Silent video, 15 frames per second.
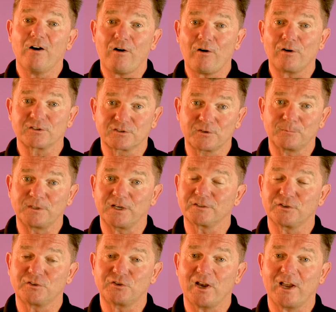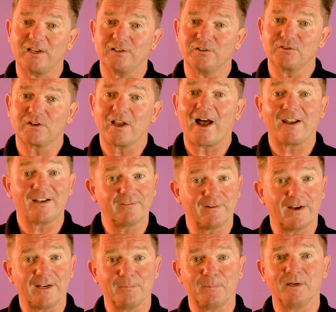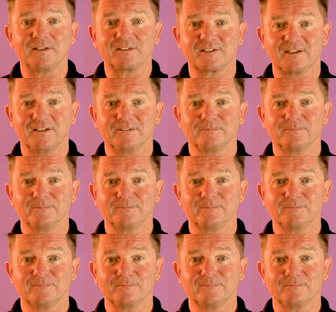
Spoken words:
are subject to change and availability.